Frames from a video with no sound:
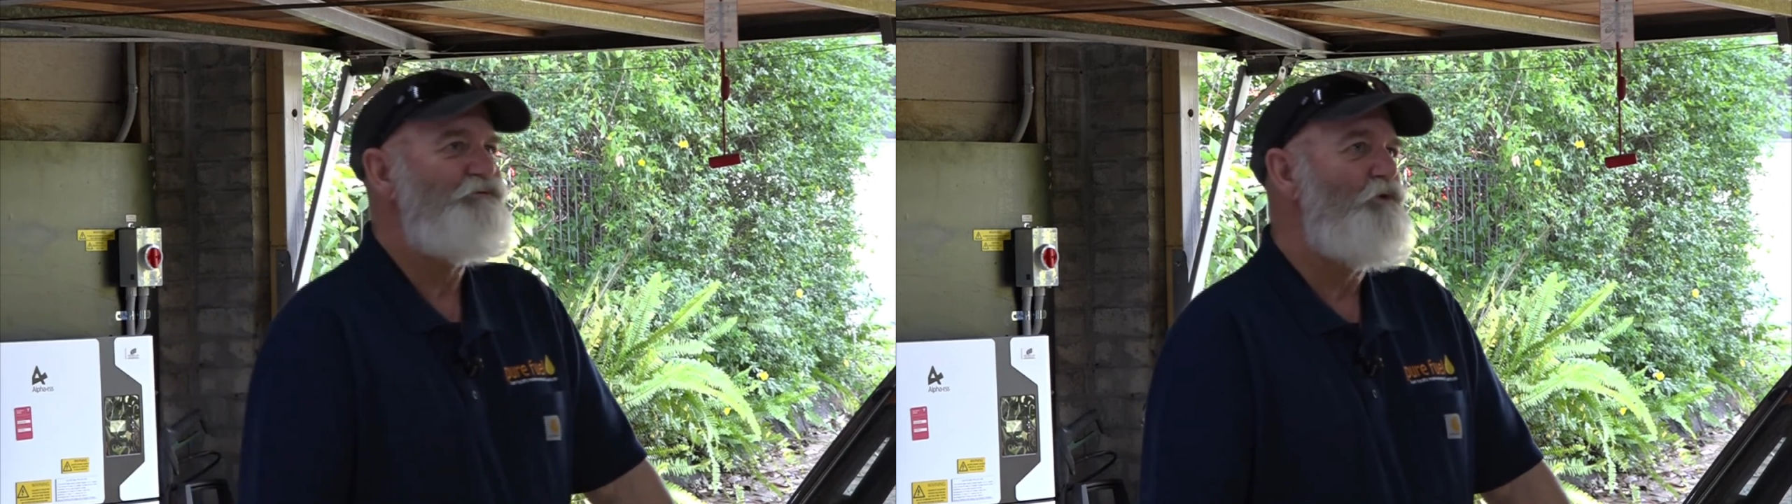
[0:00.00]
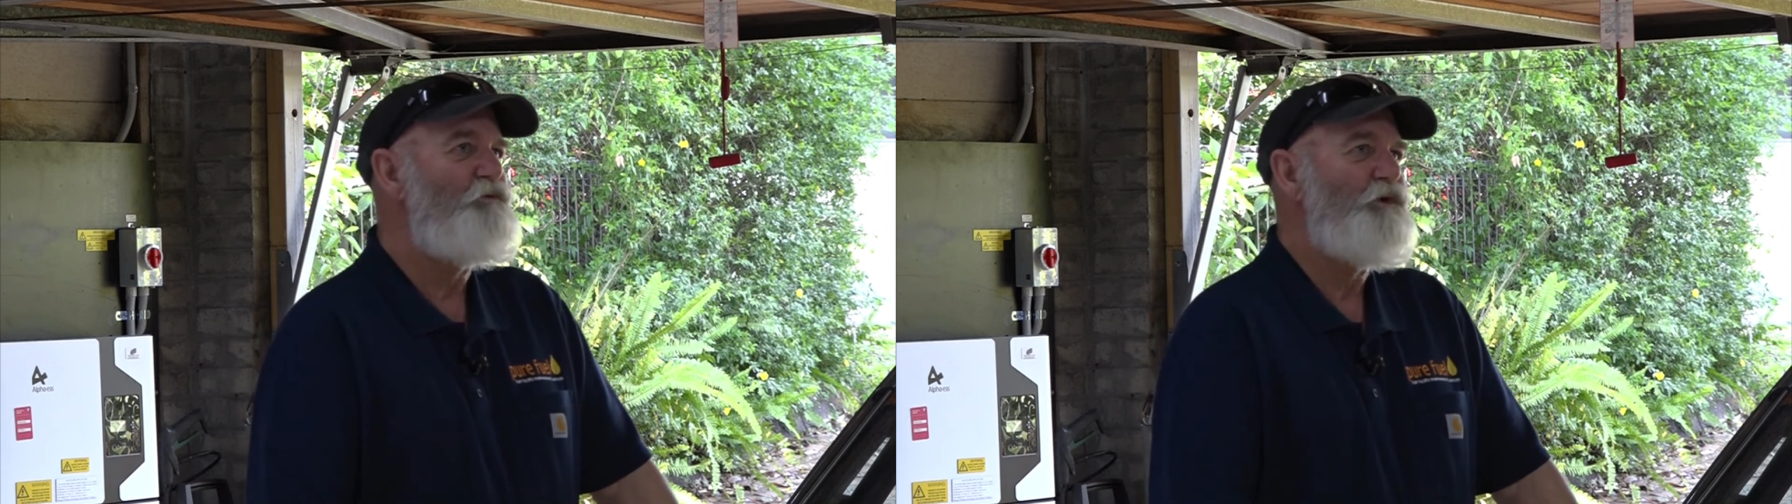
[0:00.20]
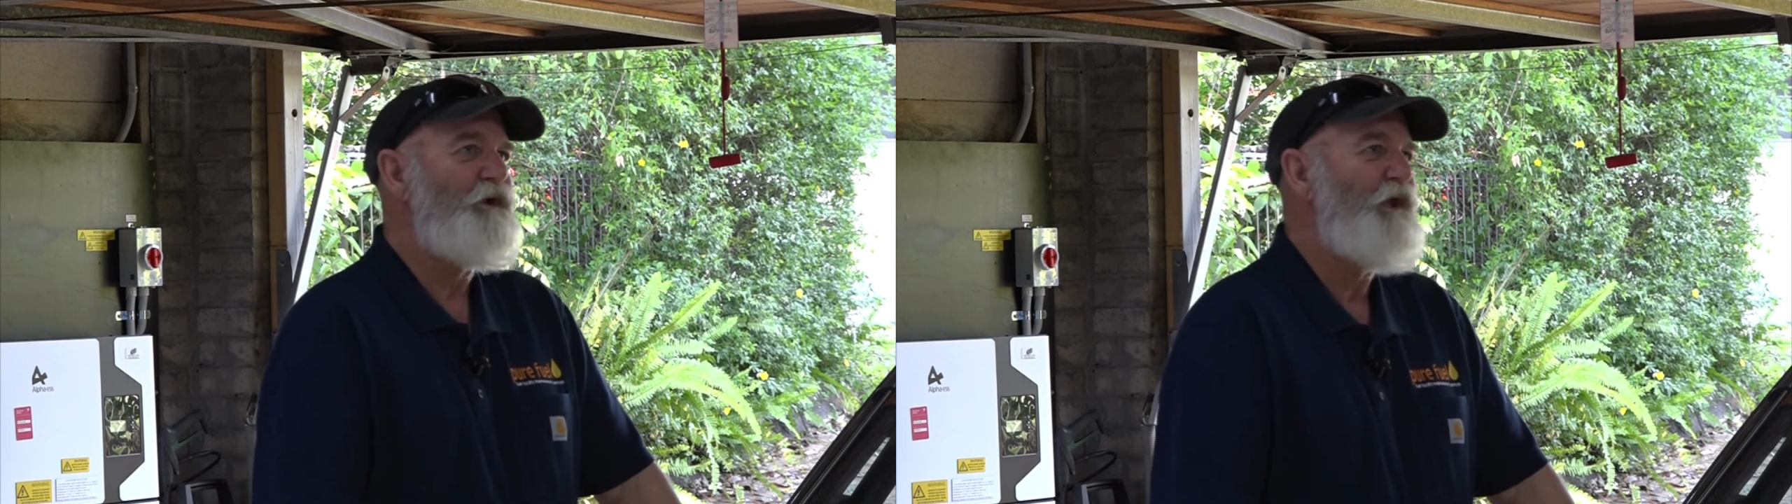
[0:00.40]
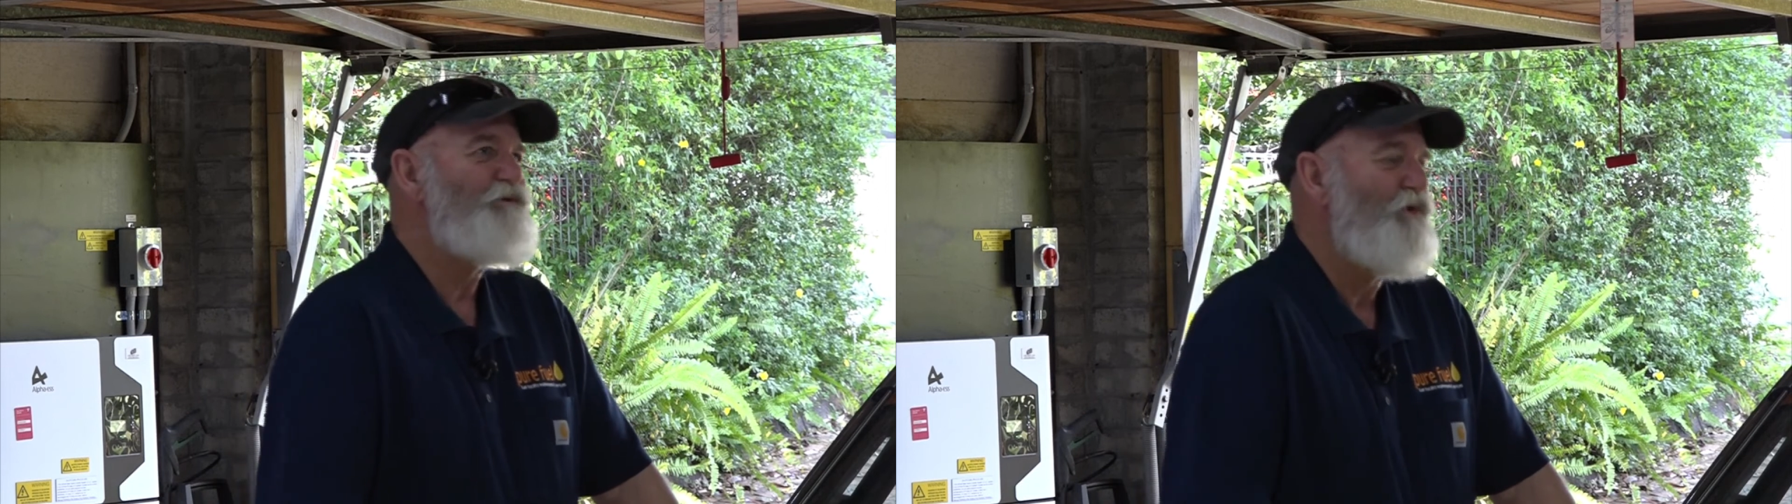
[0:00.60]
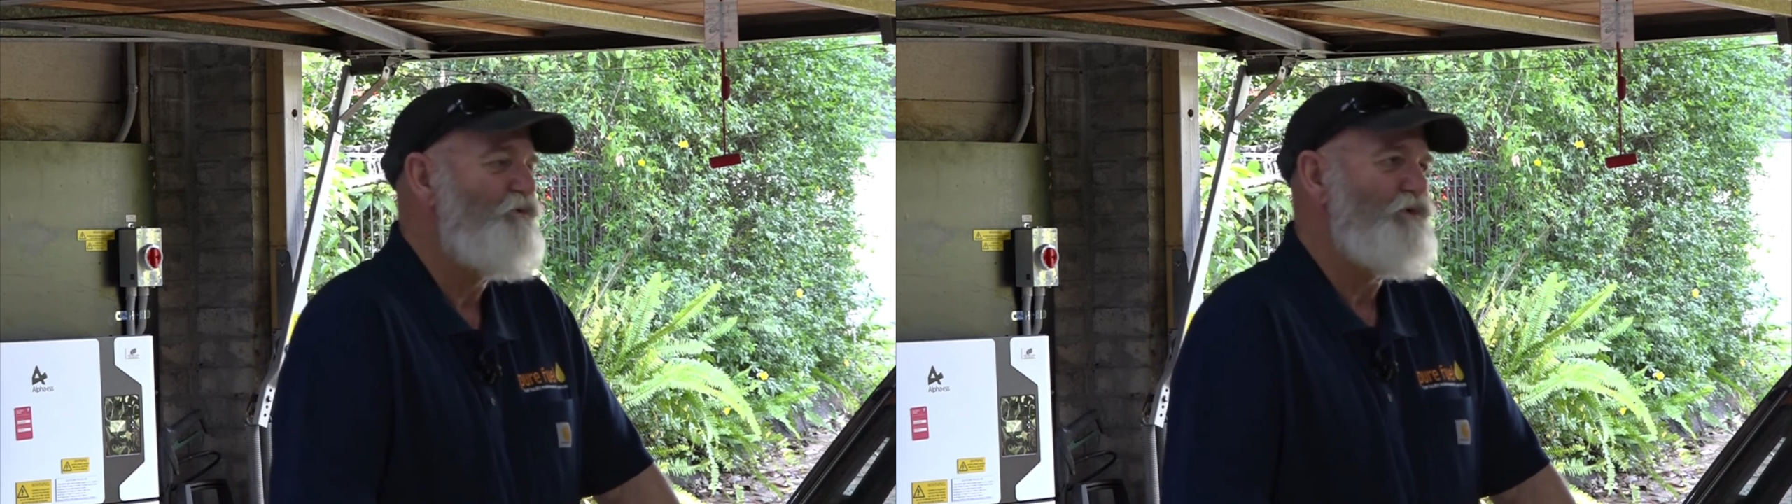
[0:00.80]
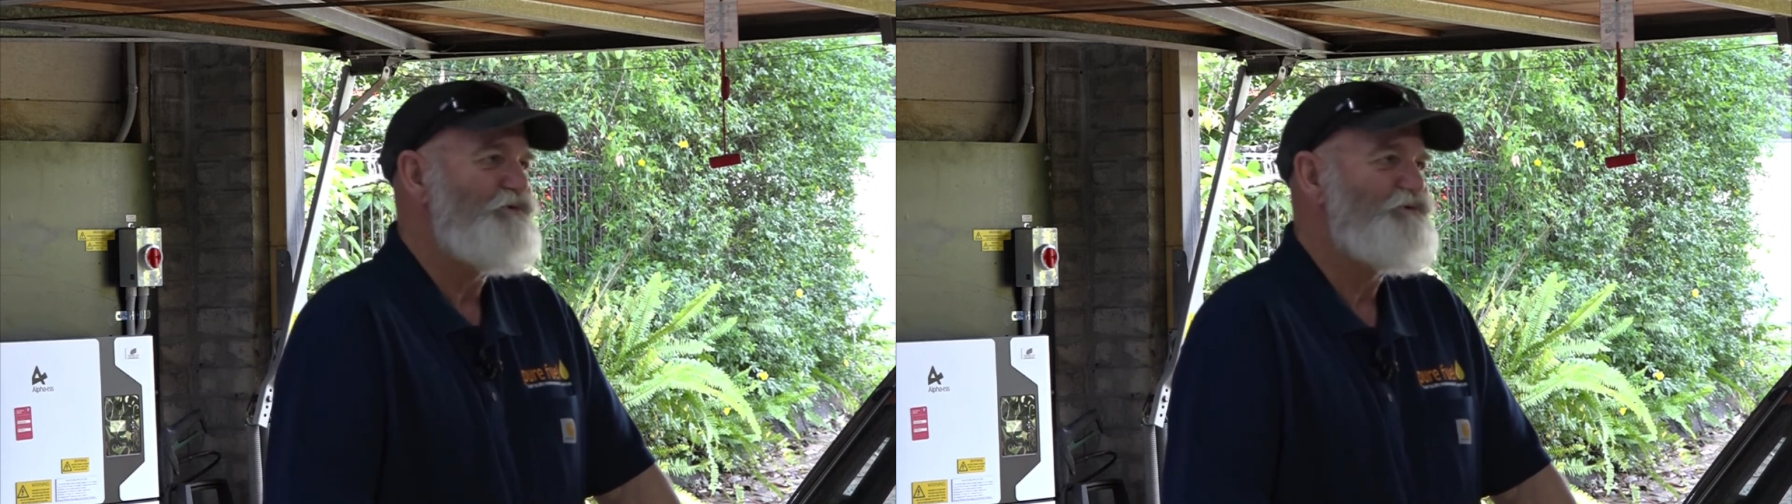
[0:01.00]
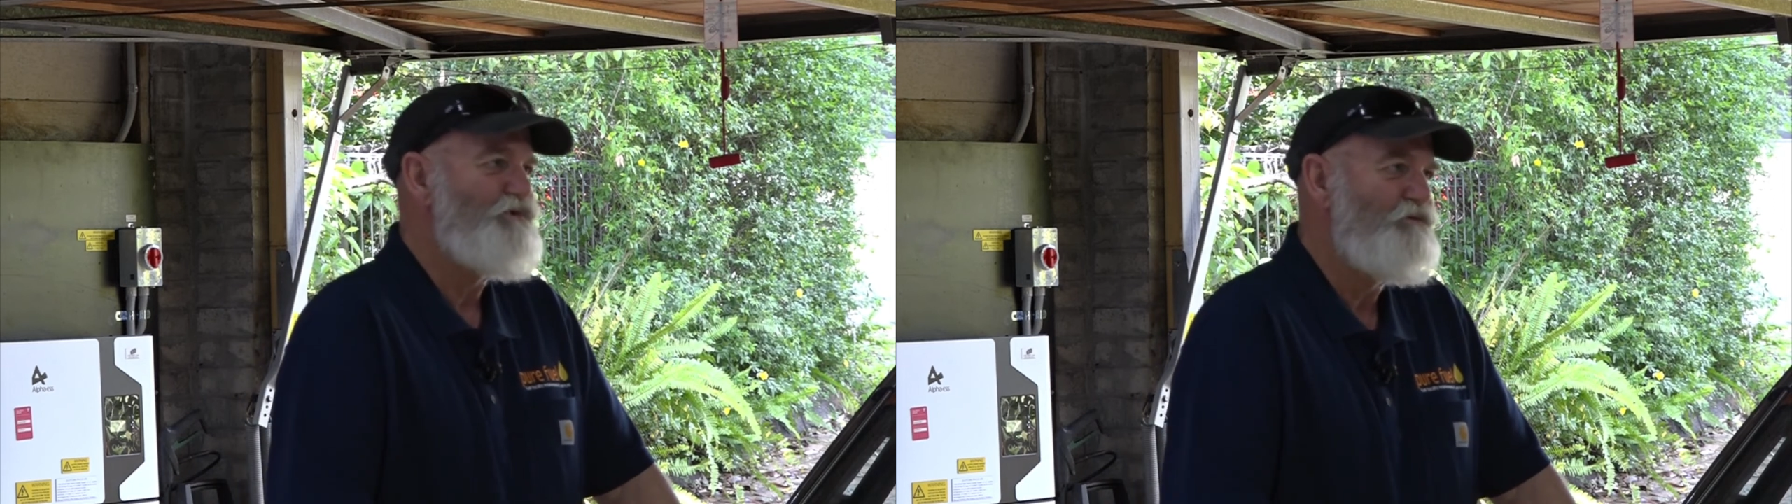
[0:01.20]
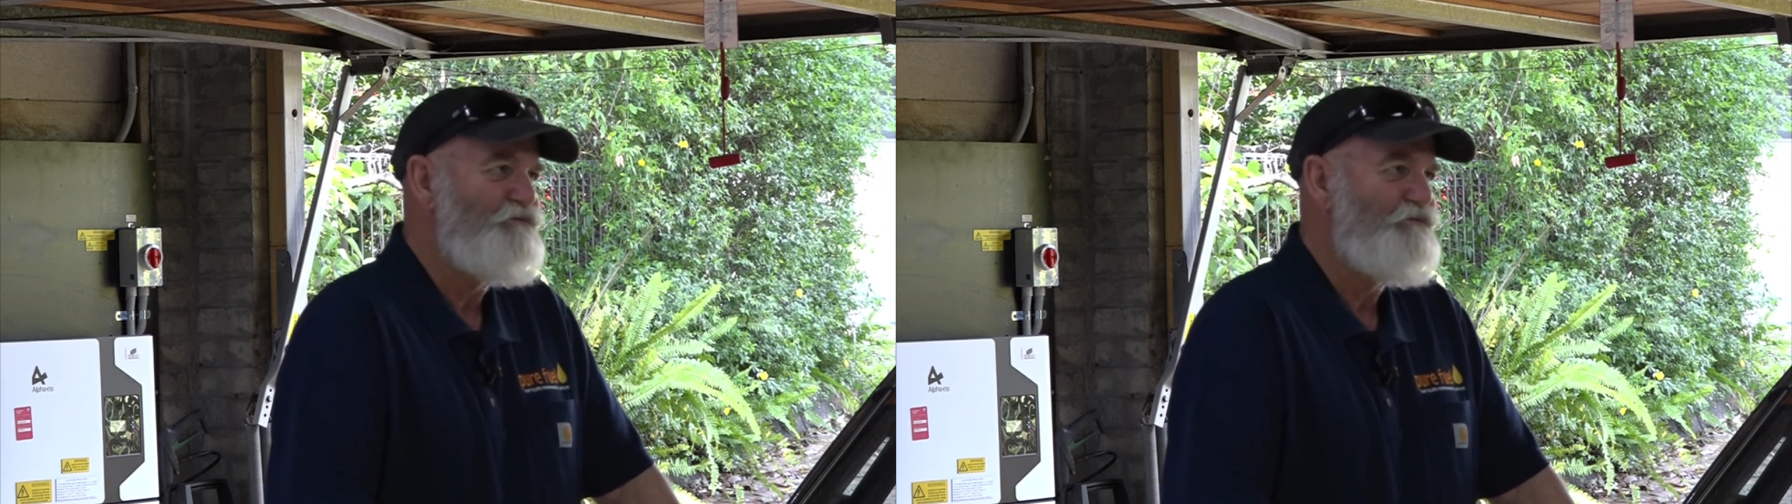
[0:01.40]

the 4.8, it's not really suitable